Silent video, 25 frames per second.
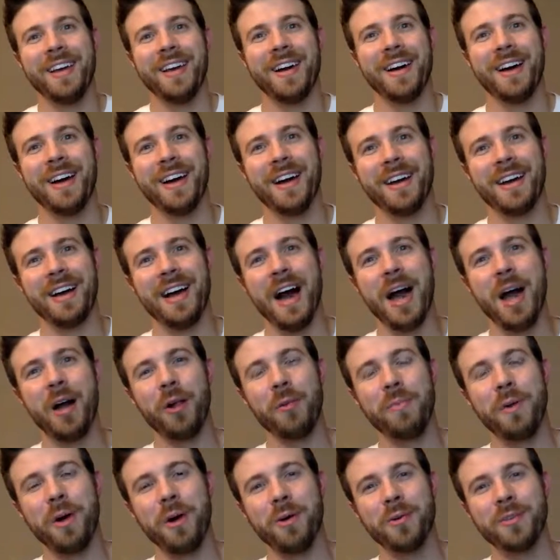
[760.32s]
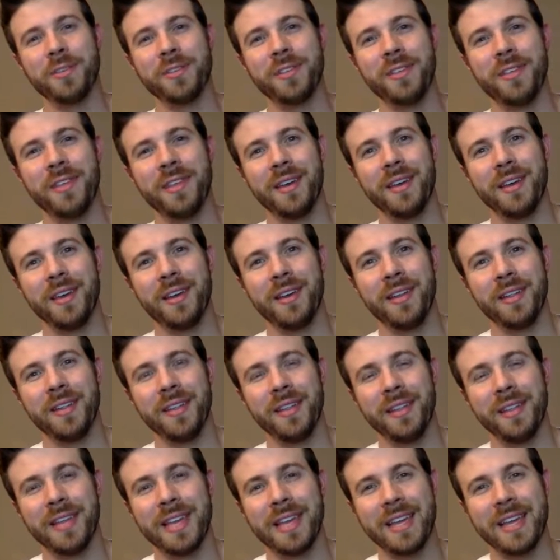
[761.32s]
I'll post the
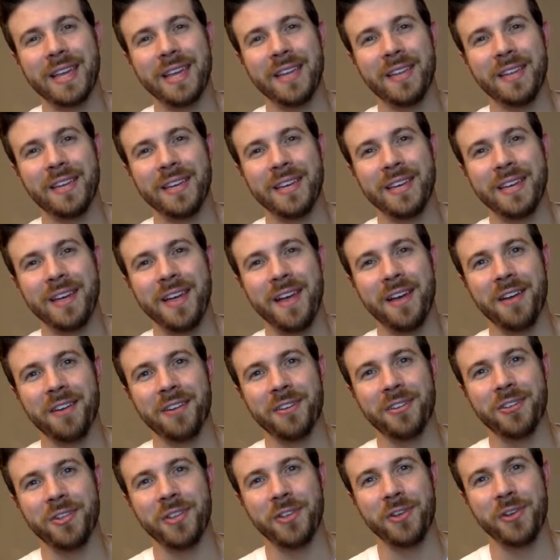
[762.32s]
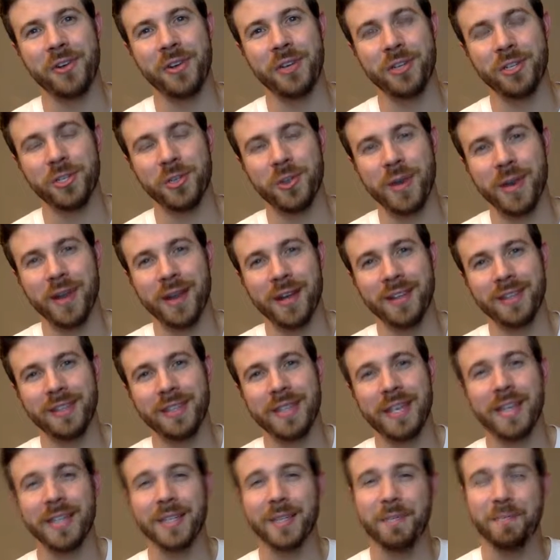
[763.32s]
link and the details so that you can join us.
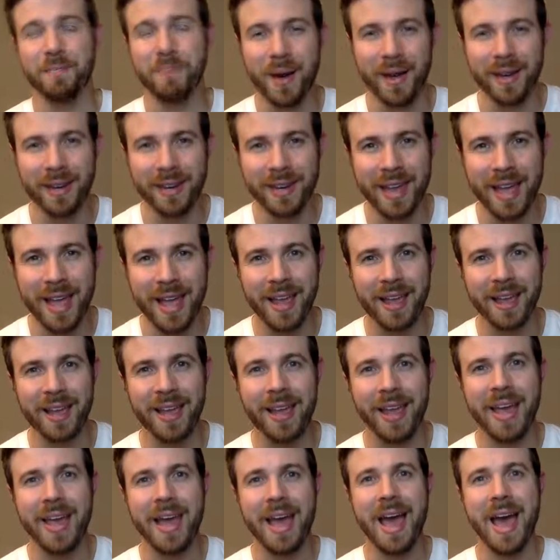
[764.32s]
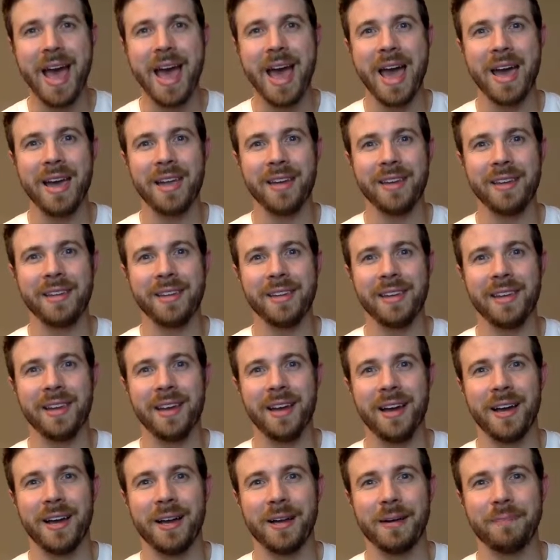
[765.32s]
It's Monday, and
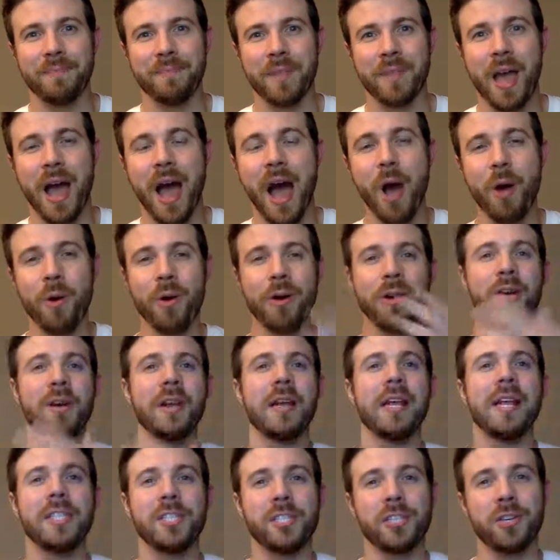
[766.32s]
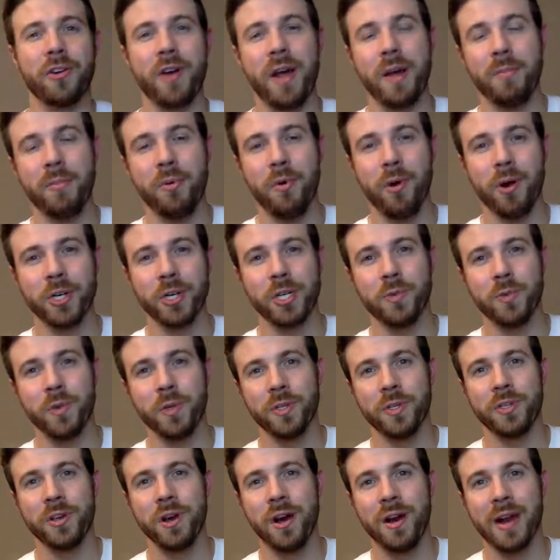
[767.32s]
our Instagram portion will
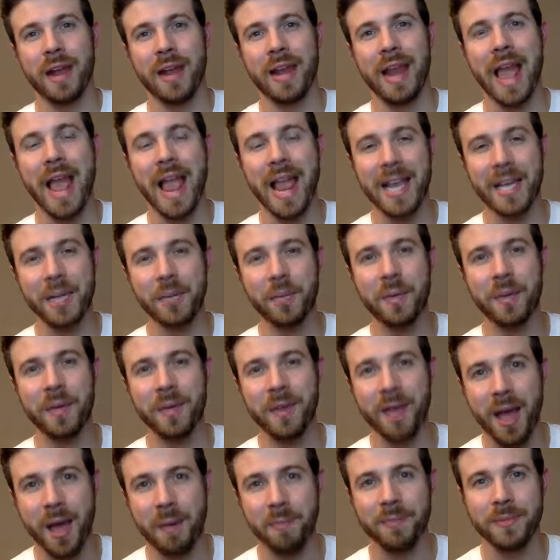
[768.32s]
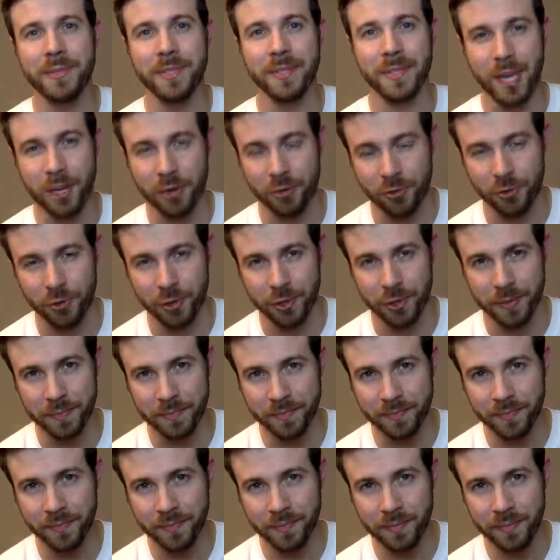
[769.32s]
start at 8 p.m. Central.
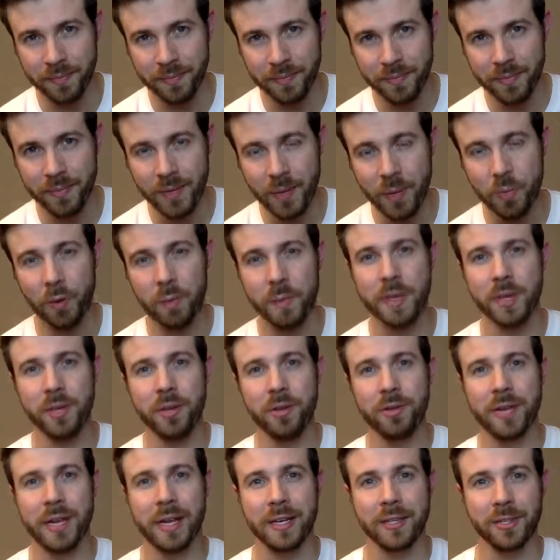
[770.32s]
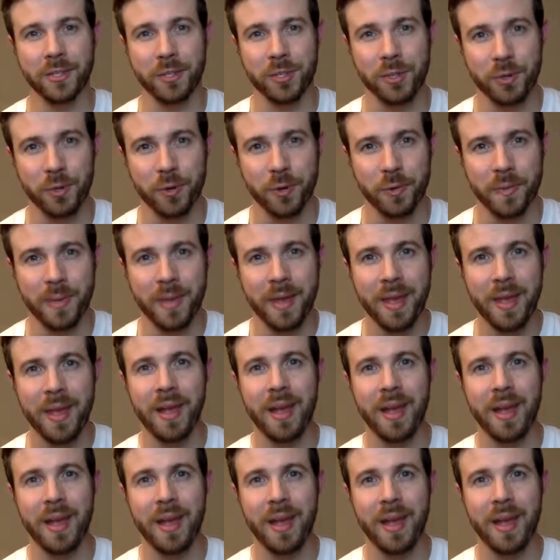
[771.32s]
We'll be using Zoom,